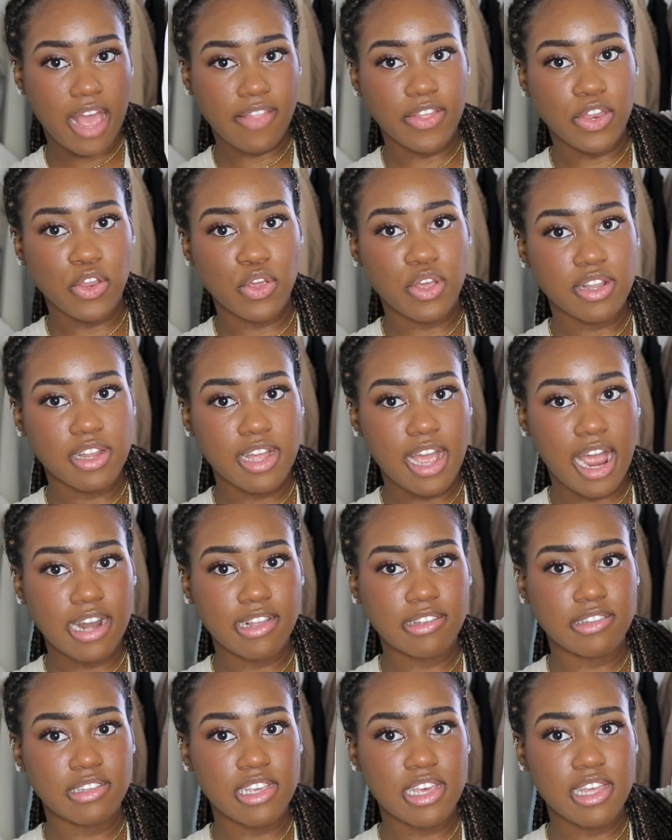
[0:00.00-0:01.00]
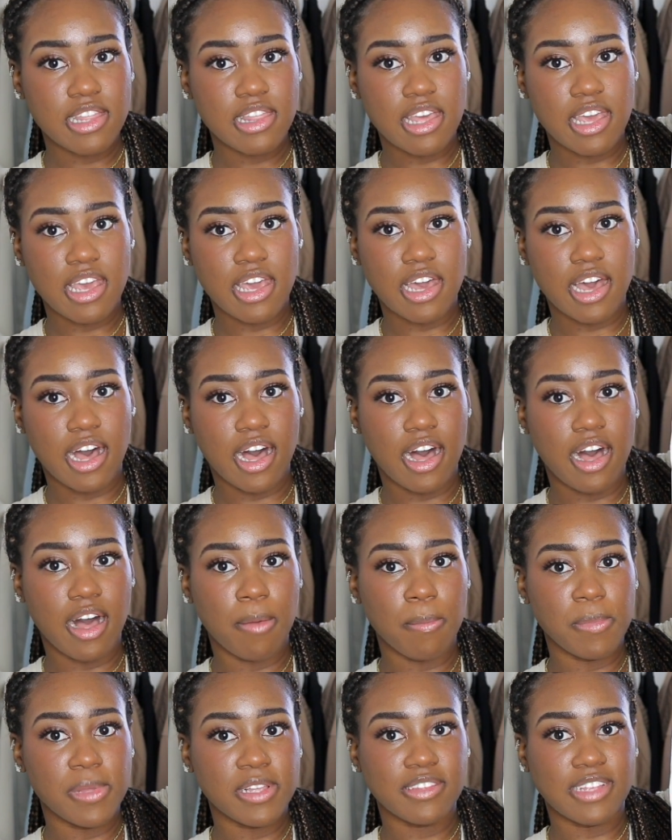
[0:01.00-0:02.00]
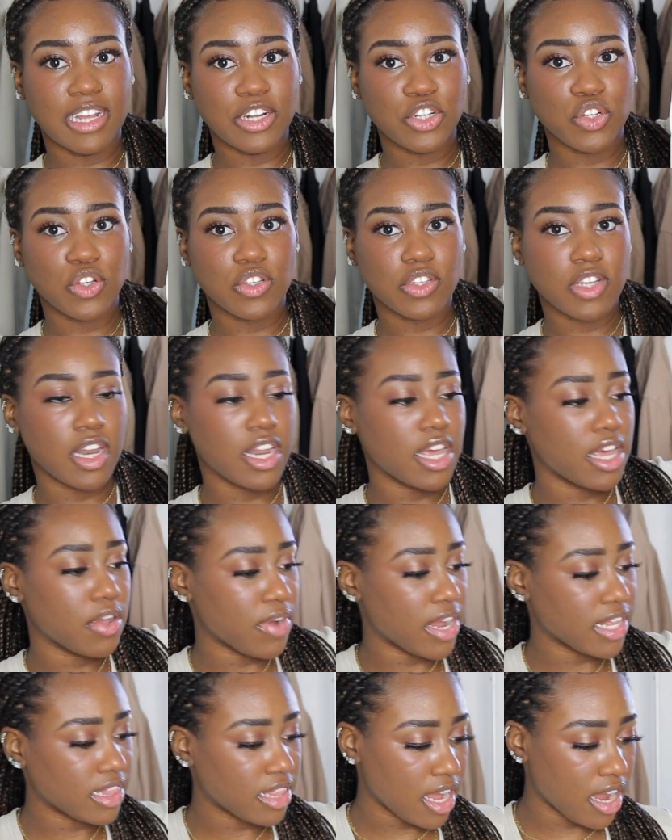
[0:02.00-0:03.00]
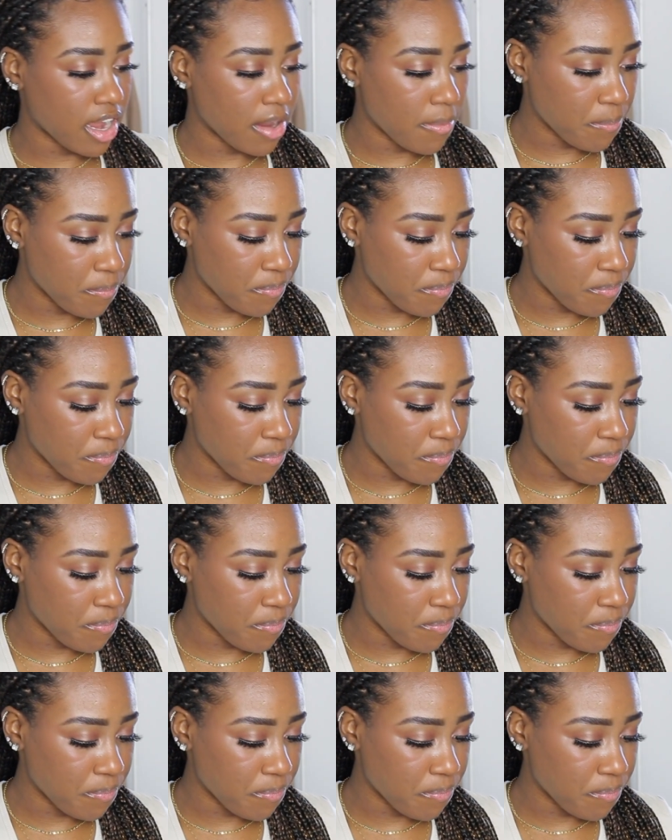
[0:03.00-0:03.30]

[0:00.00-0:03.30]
and then you can kind of see the essentials on it right there.